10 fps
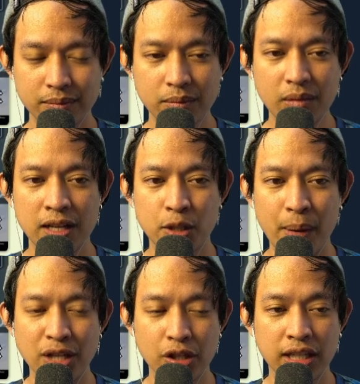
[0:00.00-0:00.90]

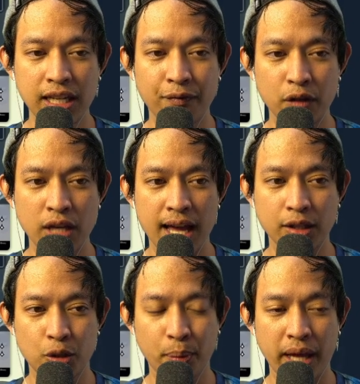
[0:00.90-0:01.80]
Especially if you get
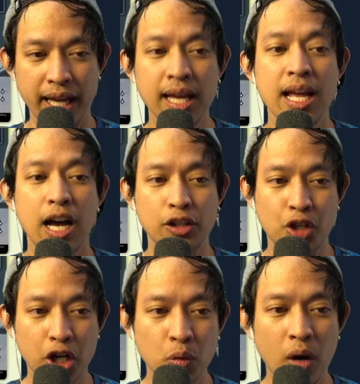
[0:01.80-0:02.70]
to play a
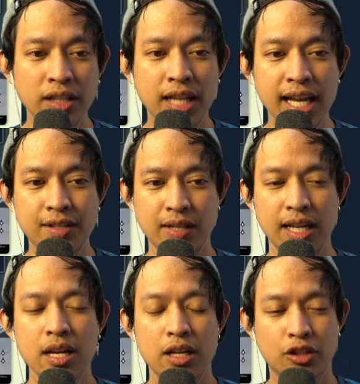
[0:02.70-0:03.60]
turn 1 Daisy,
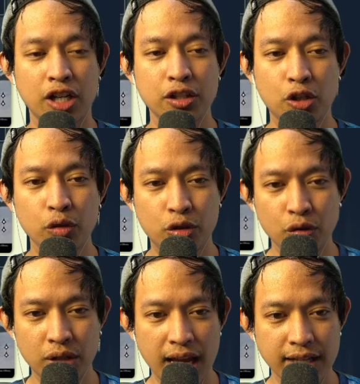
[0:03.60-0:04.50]
turn 2
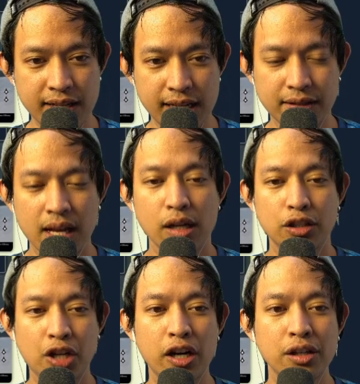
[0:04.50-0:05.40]
Daisies, turn